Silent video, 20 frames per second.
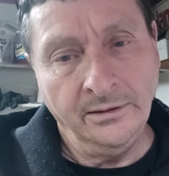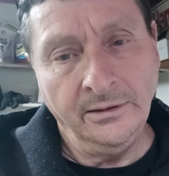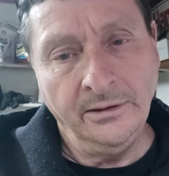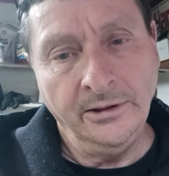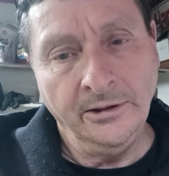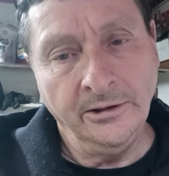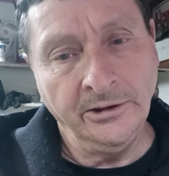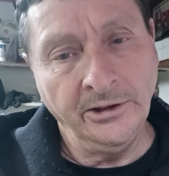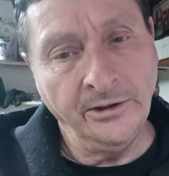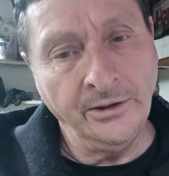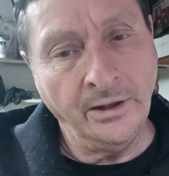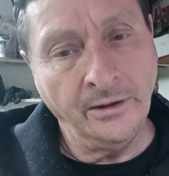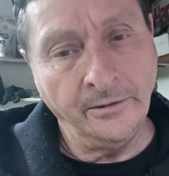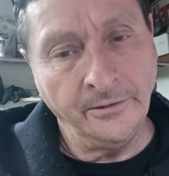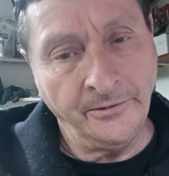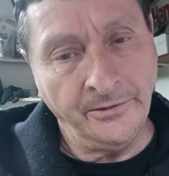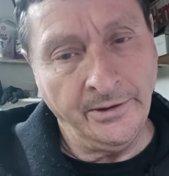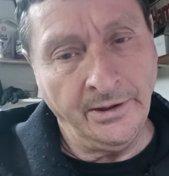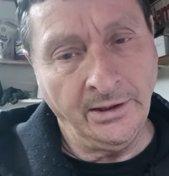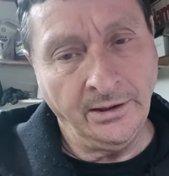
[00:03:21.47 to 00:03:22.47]
here's another
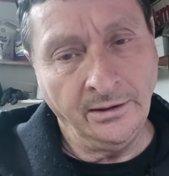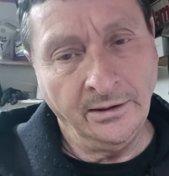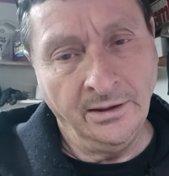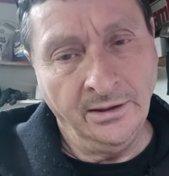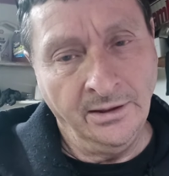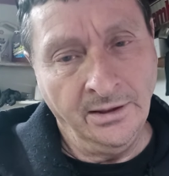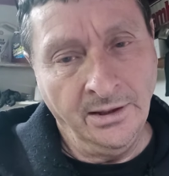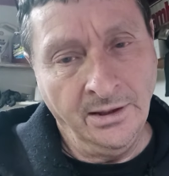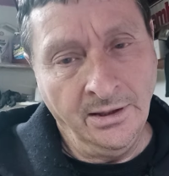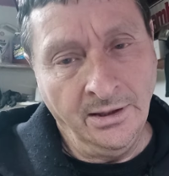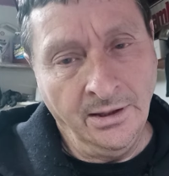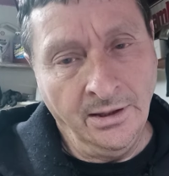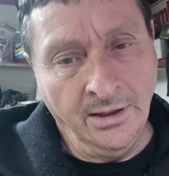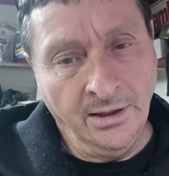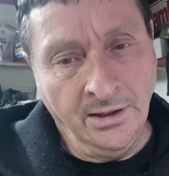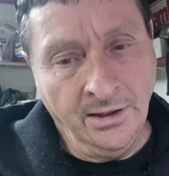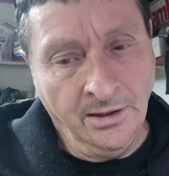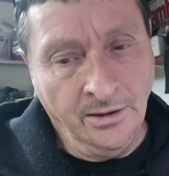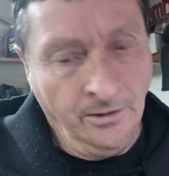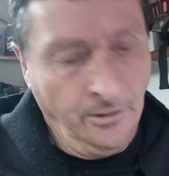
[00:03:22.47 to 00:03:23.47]
thing.
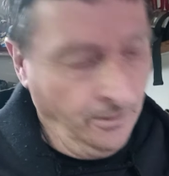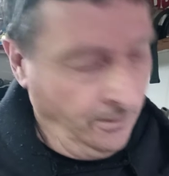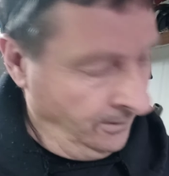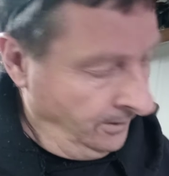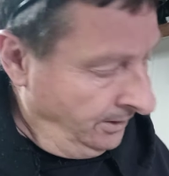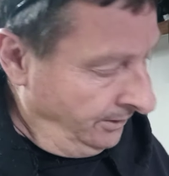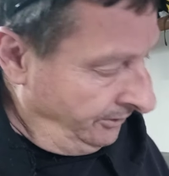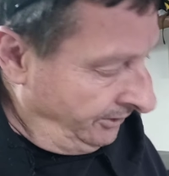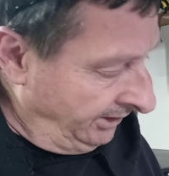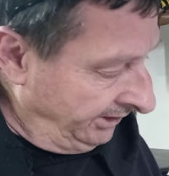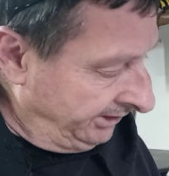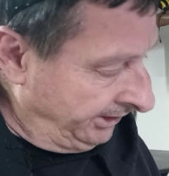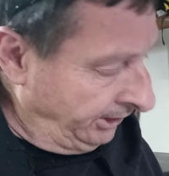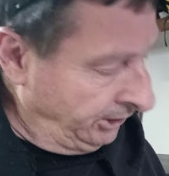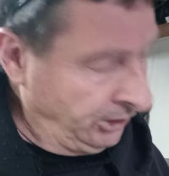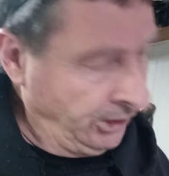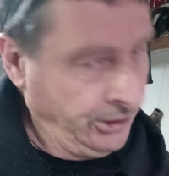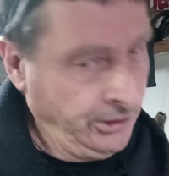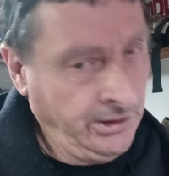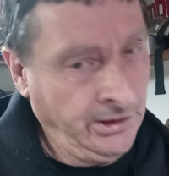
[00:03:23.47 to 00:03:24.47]
This
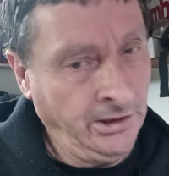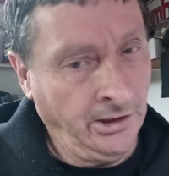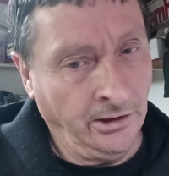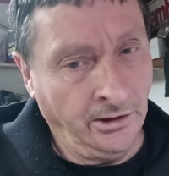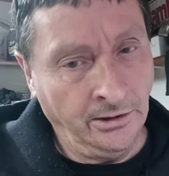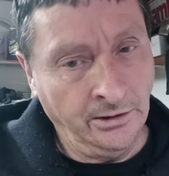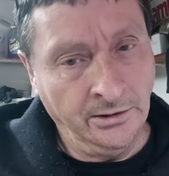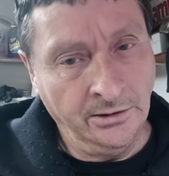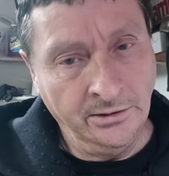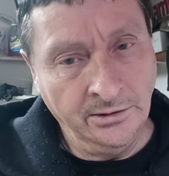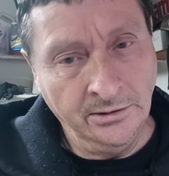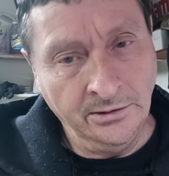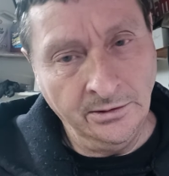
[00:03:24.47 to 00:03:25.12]
engine here,